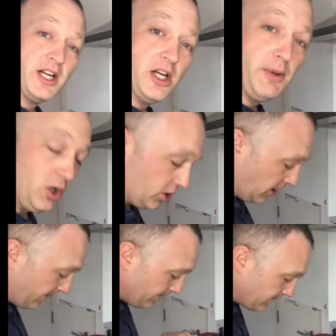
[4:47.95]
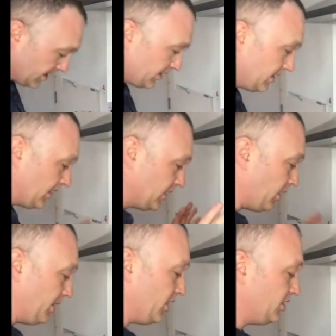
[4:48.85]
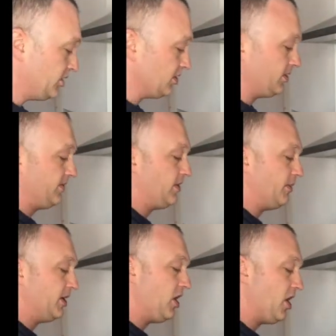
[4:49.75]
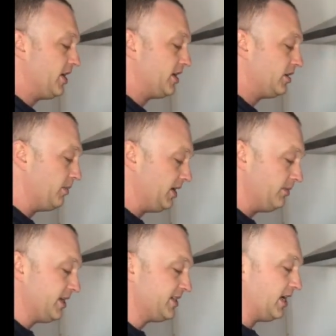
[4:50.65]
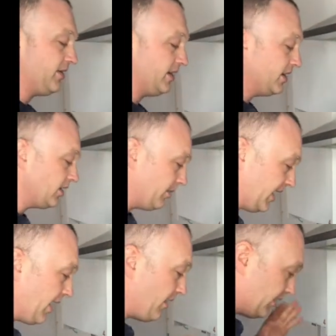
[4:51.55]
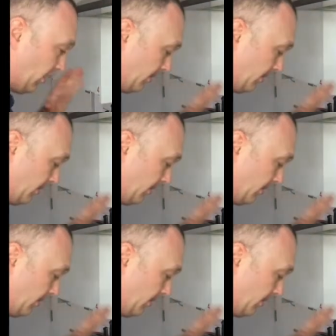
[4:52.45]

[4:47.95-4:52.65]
little bit longer. Got my onions, got my garlic, got a little bit of celery, got my carrot, got my